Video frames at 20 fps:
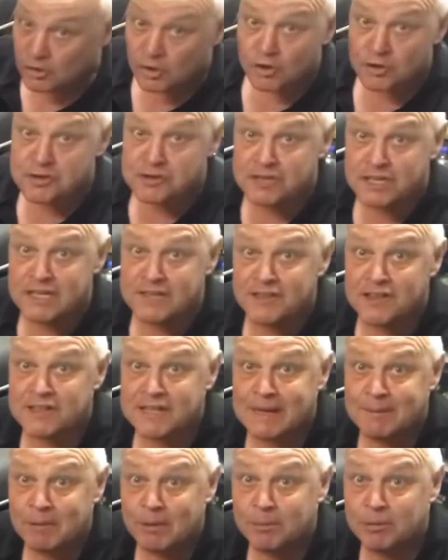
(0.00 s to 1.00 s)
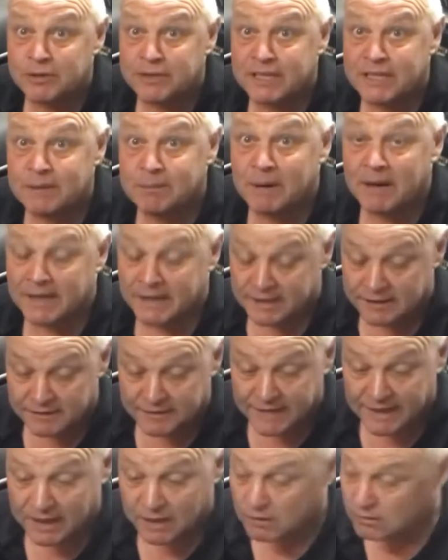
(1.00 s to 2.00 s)
see this come up on eBay.
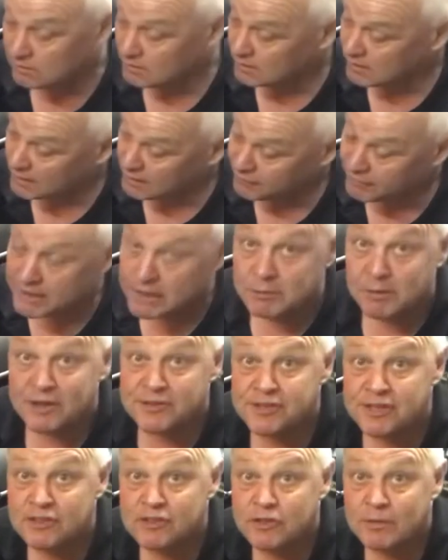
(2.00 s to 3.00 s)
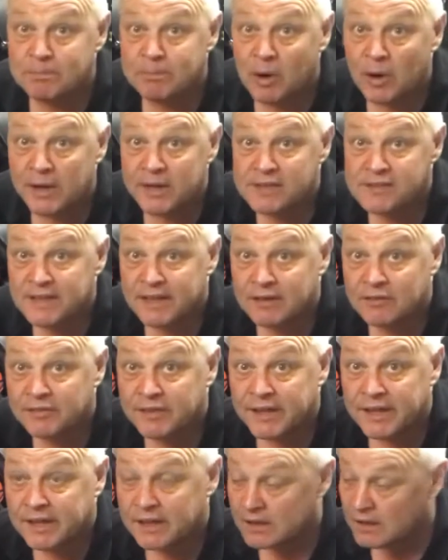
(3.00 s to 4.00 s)
Now, if anyone's into bikes out
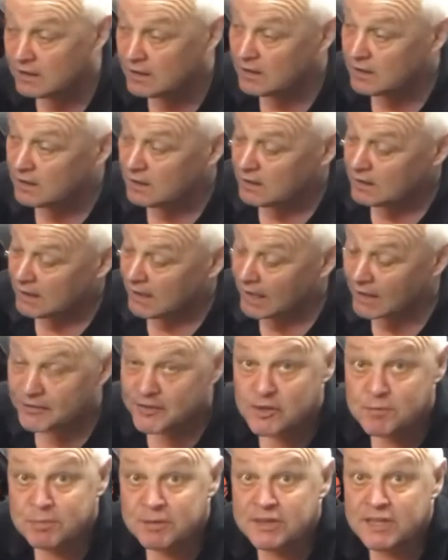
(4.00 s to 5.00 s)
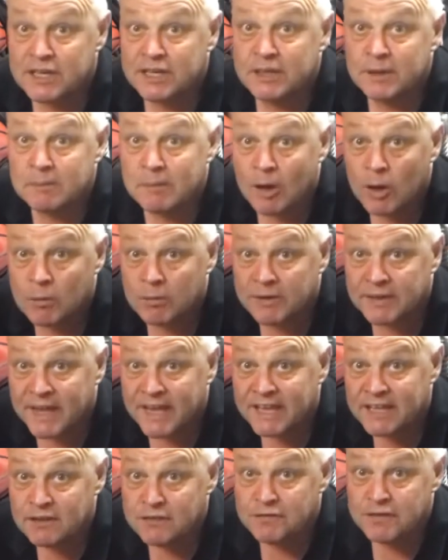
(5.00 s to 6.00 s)
there, at this particular moment,
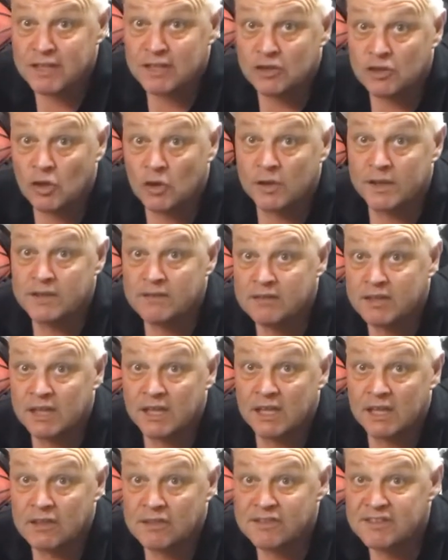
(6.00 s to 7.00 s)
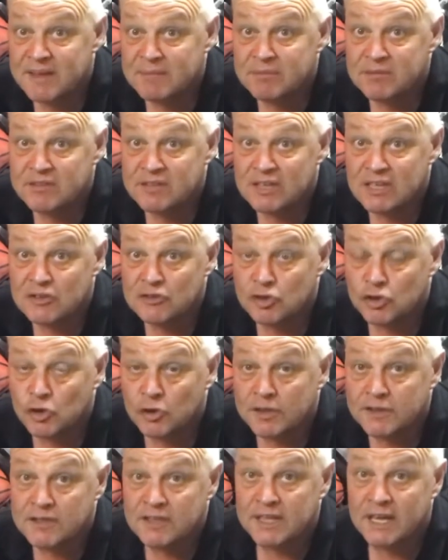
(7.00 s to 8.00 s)
anything 1970s to
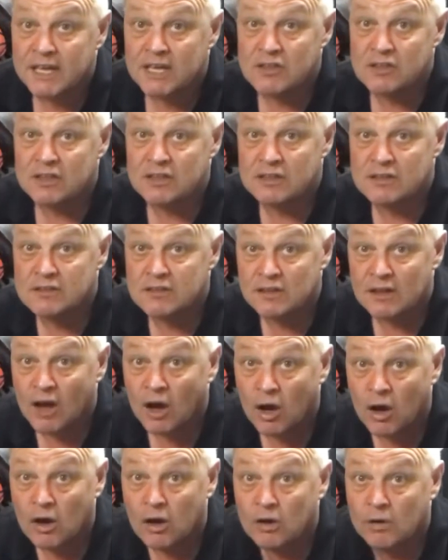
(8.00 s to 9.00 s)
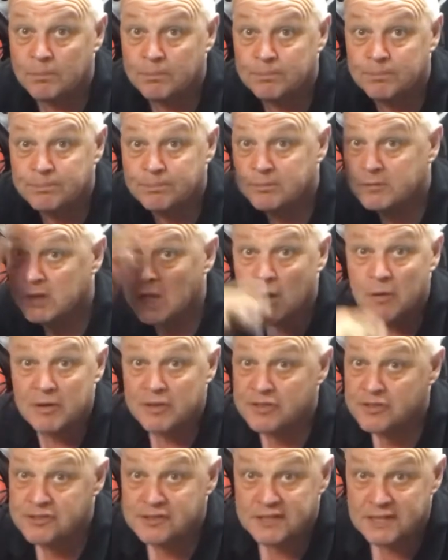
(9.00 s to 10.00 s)
1980s are
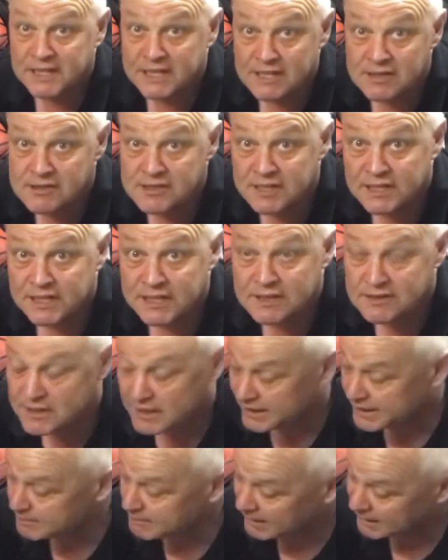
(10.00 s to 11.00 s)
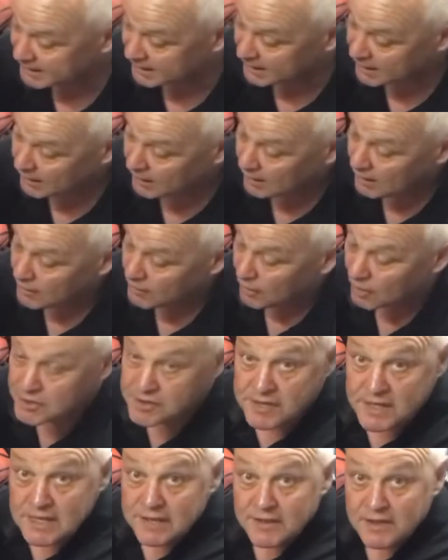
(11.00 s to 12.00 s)
going silly money. I
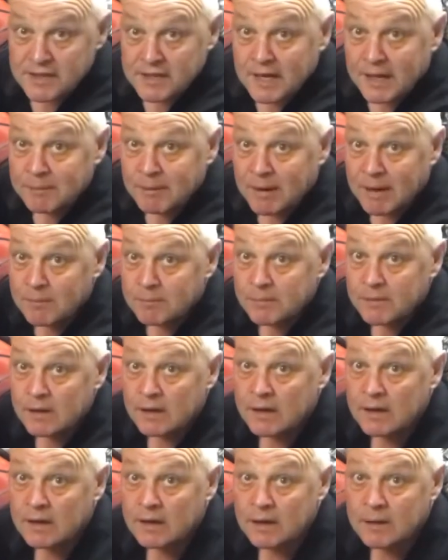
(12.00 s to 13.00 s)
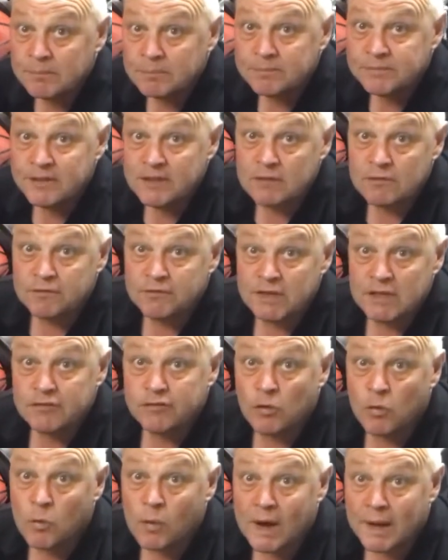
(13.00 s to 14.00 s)
see this come up, didn't think
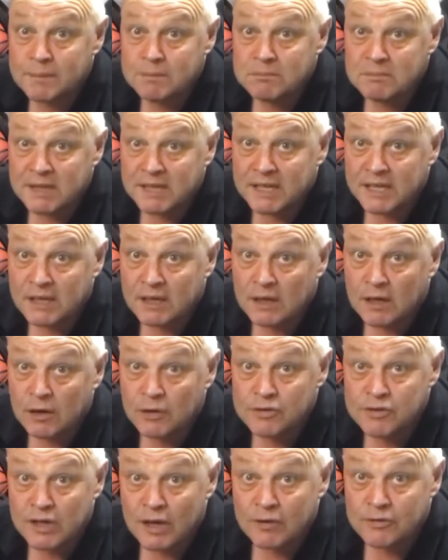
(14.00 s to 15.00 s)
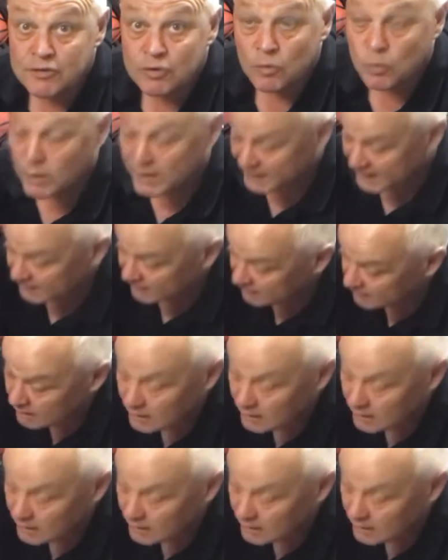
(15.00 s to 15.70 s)
for 1 minute I was going to win it,